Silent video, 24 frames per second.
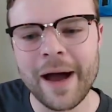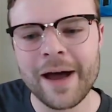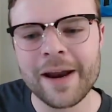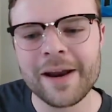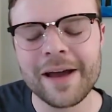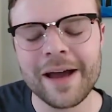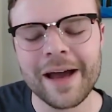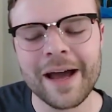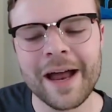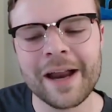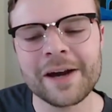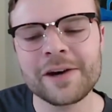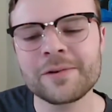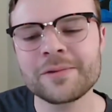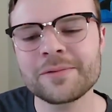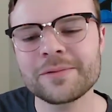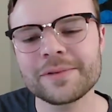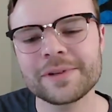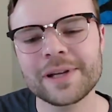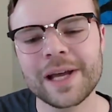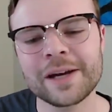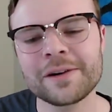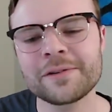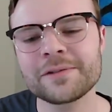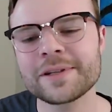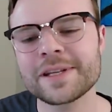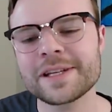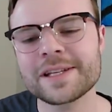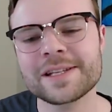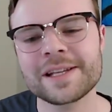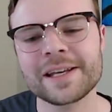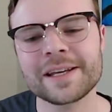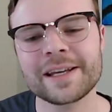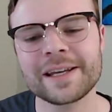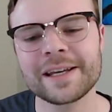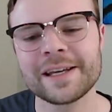I, I don't I don't
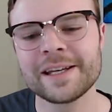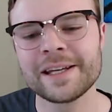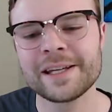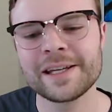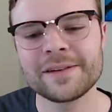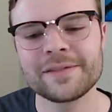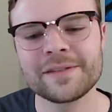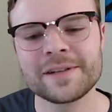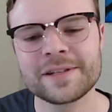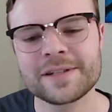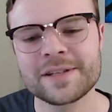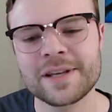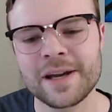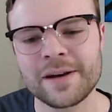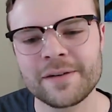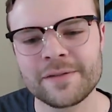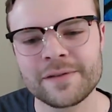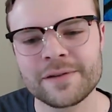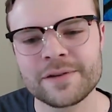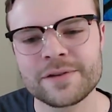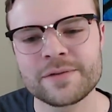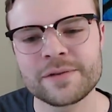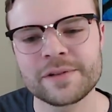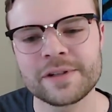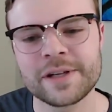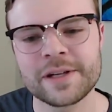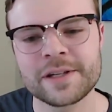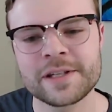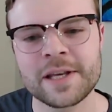dislike any of these covers really,